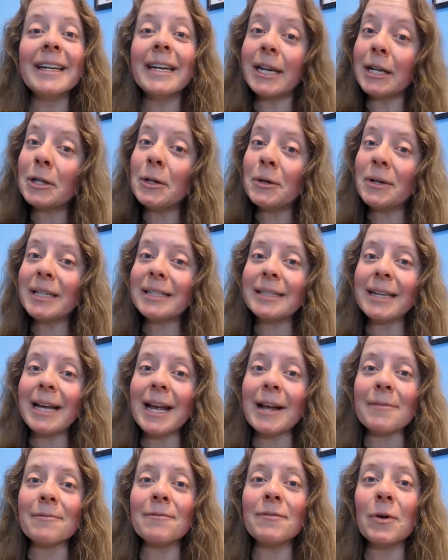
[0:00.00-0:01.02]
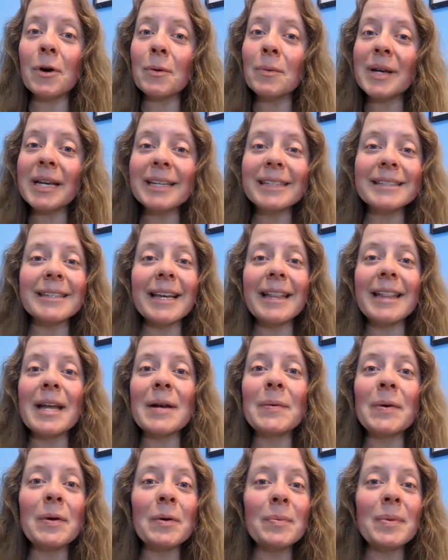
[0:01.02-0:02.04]
including today, 4 weeks, and then
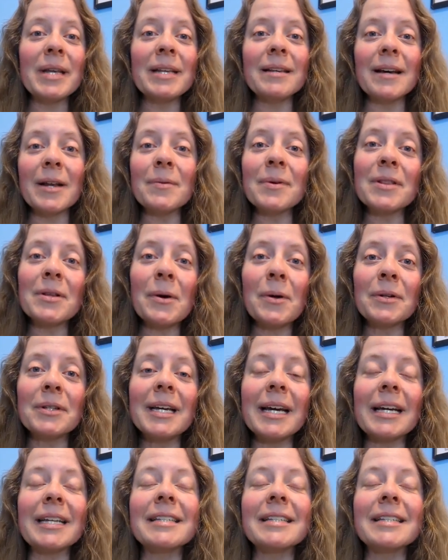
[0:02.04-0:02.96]
we will be done with the whole deck.